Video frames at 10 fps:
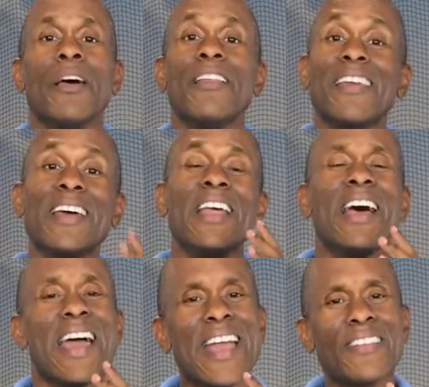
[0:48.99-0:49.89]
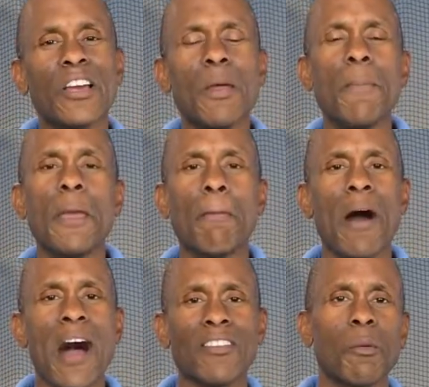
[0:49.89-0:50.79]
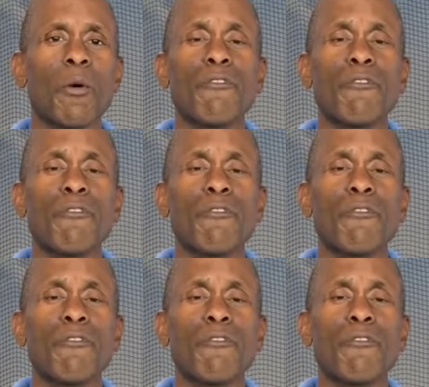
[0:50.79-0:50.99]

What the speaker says: then it's going to be impossible